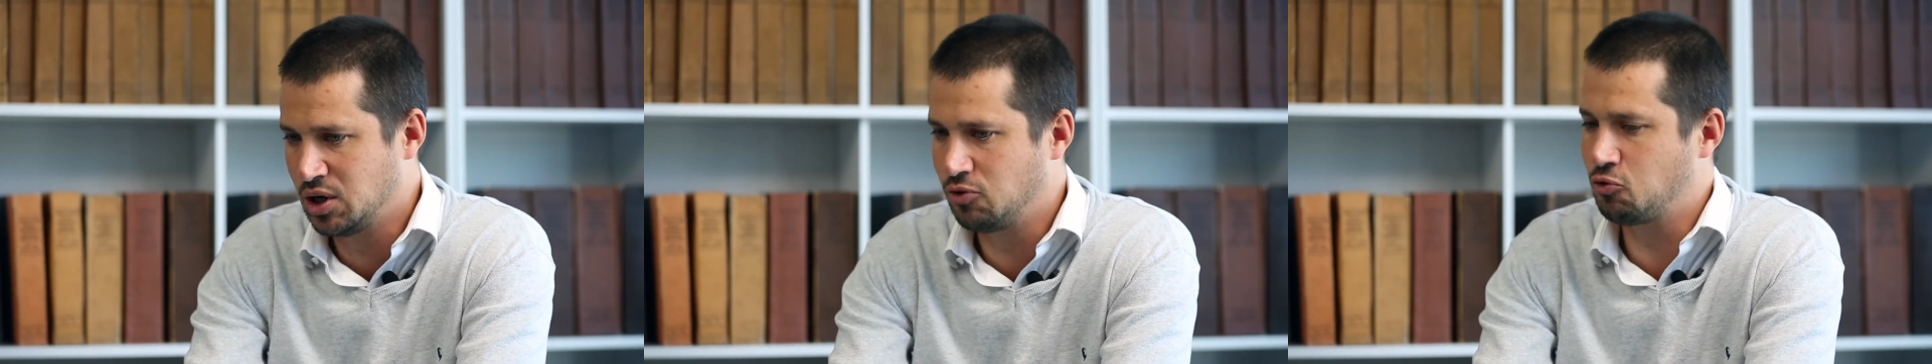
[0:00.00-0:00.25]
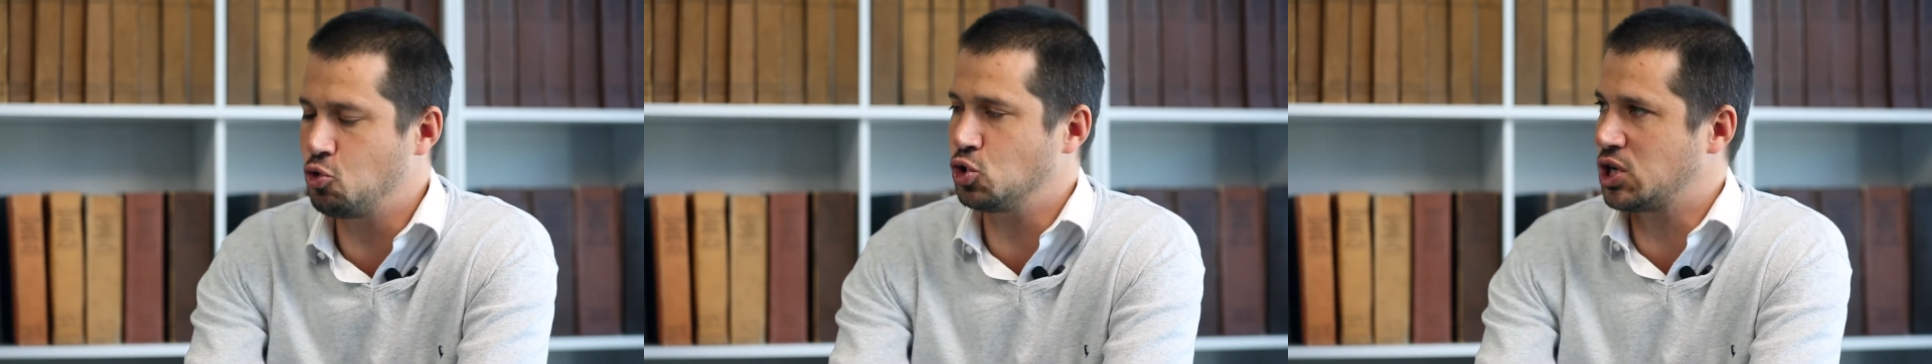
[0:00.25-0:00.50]

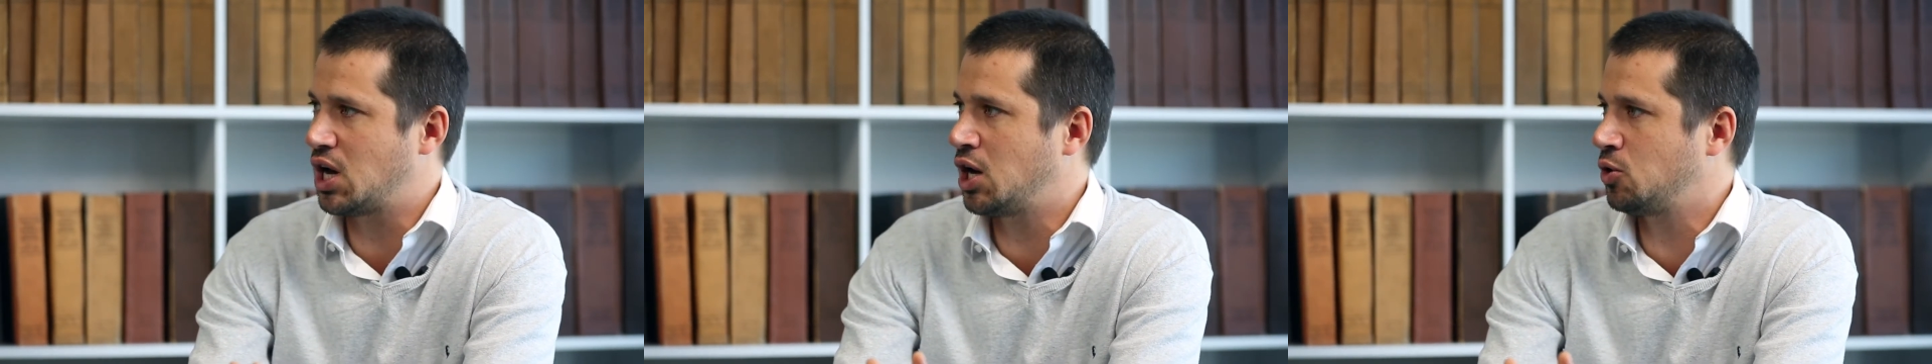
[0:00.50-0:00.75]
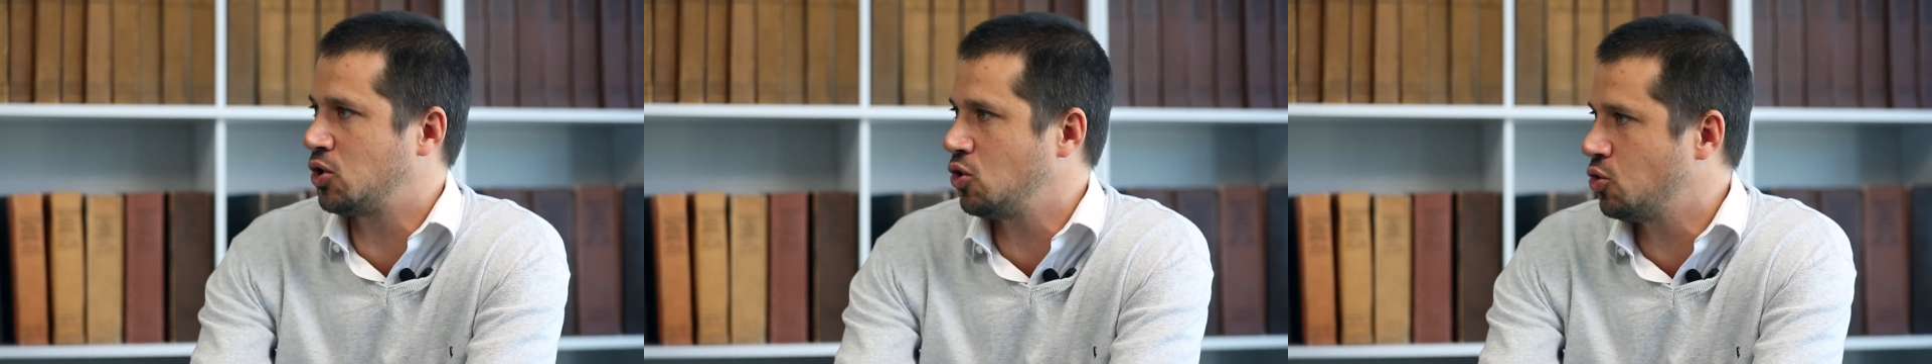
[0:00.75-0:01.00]
Of course,
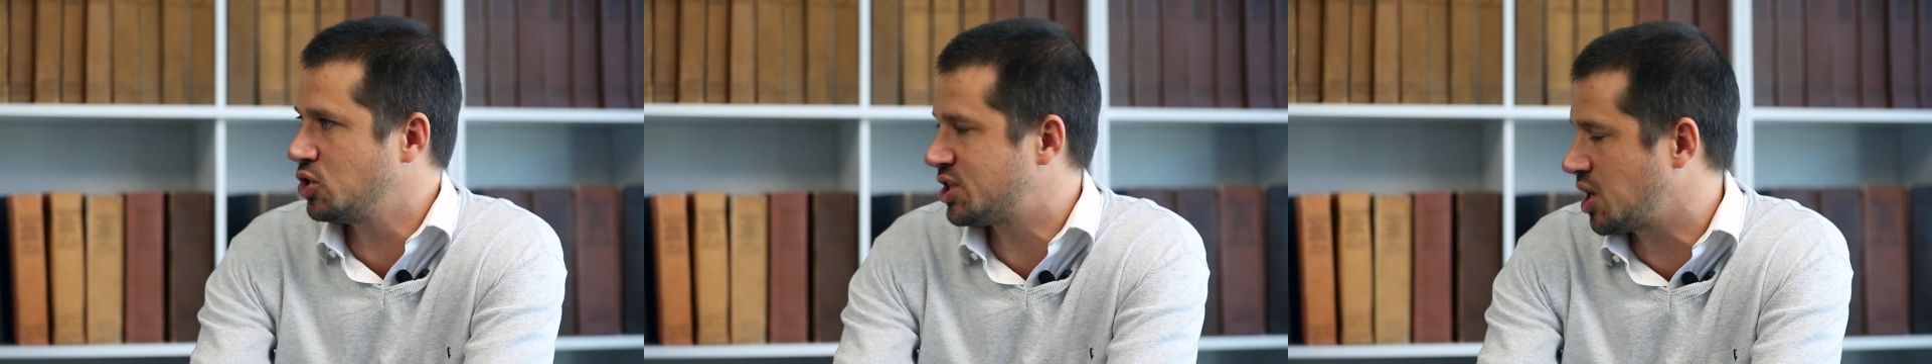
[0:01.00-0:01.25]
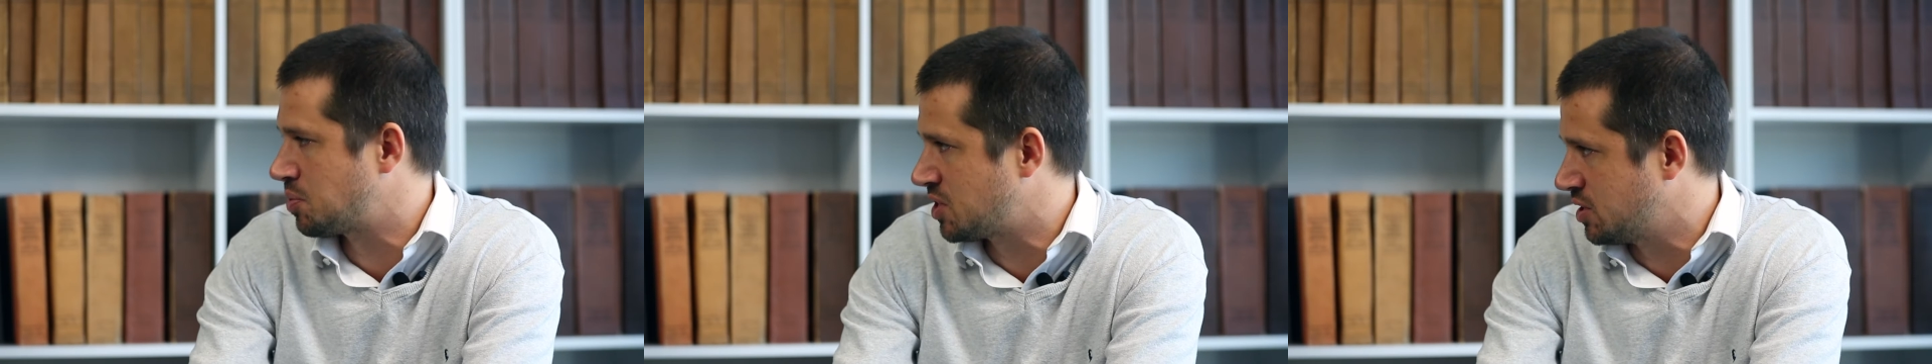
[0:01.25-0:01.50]
our law is
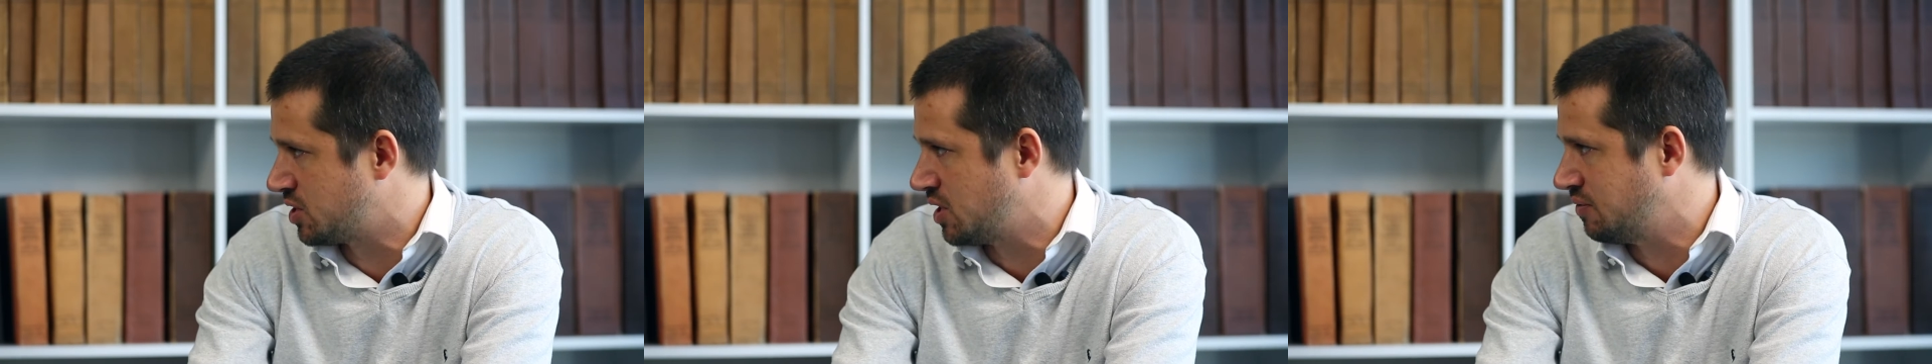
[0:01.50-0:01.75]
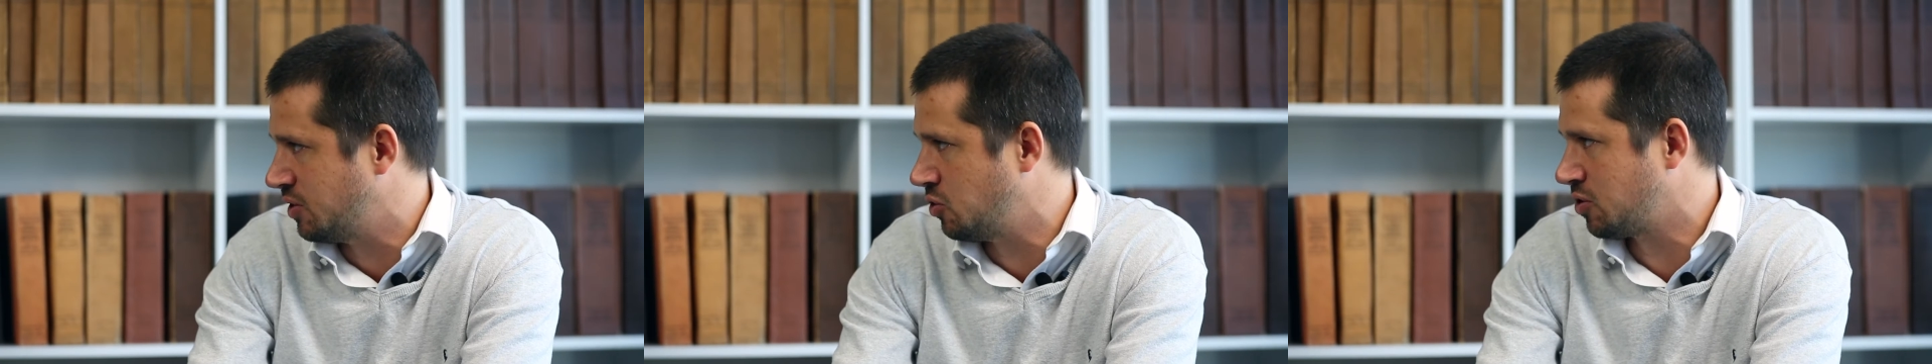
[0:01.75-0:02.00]
substance
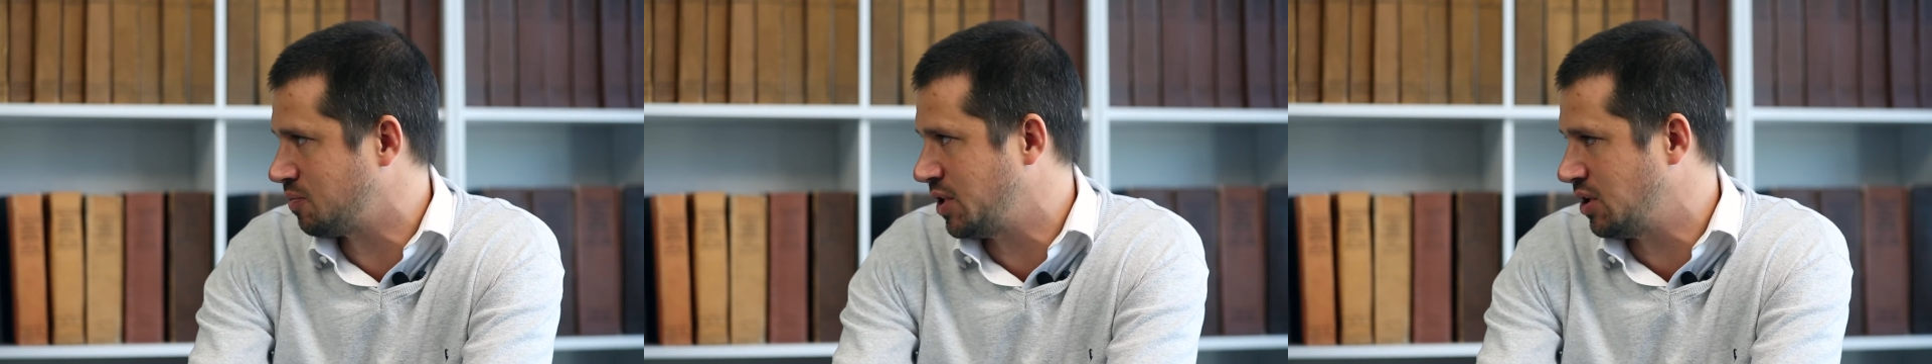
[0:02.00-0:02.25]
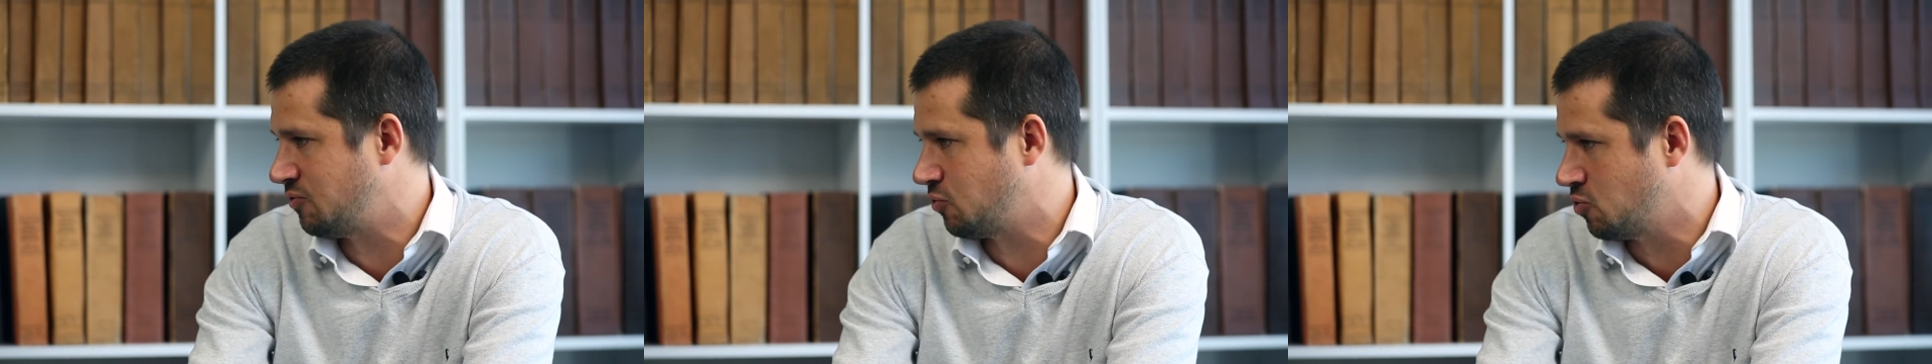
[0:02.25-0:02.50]
driven, not
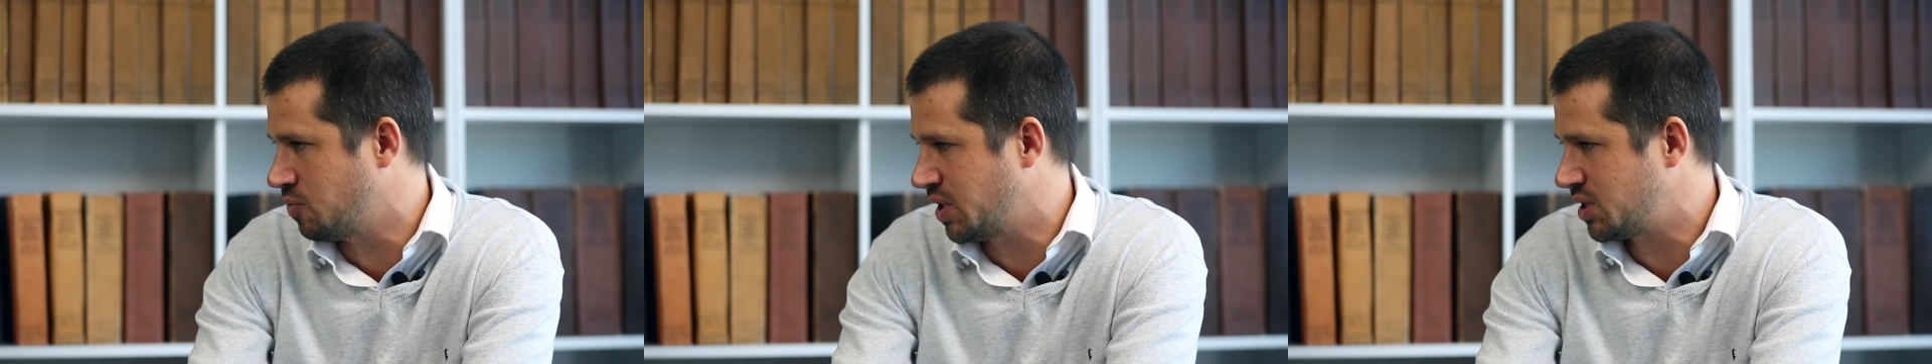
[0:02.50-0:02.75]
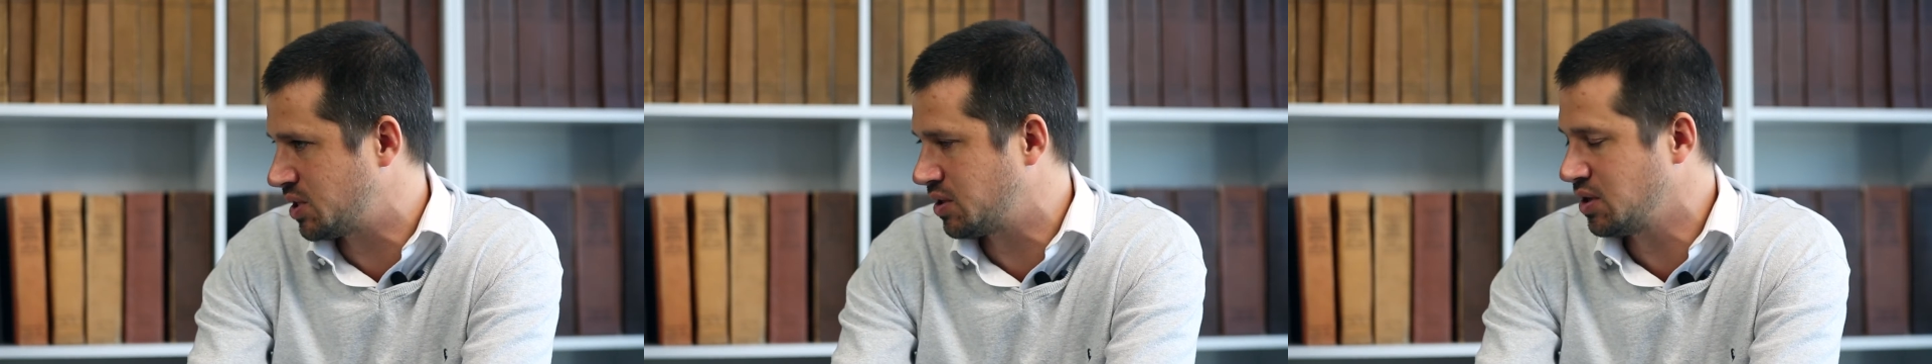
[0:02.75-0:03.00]
merely form
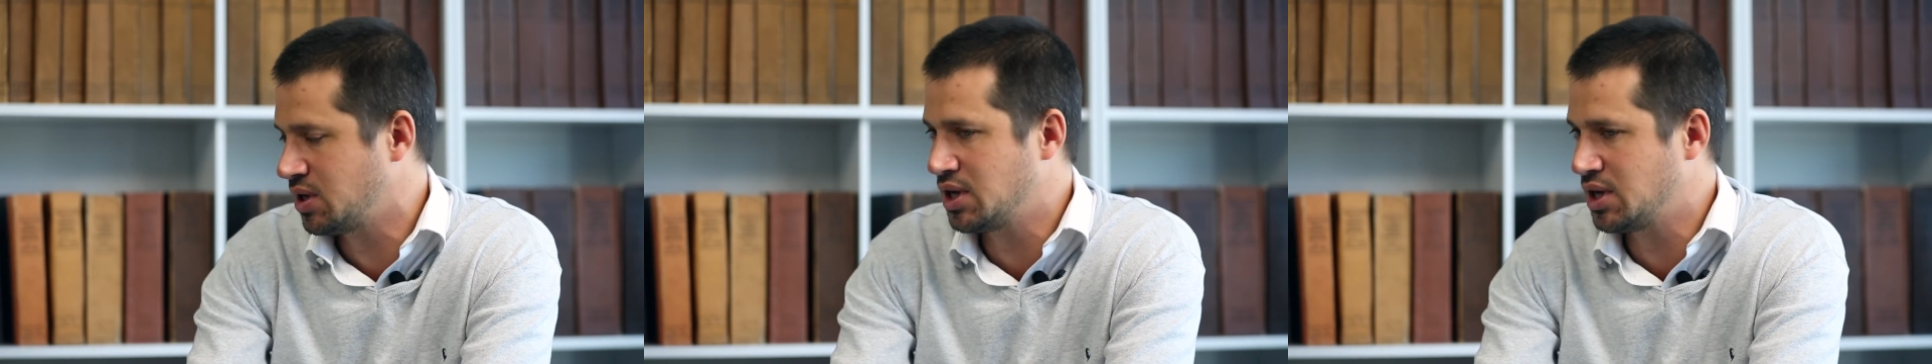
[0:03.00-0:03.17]
based.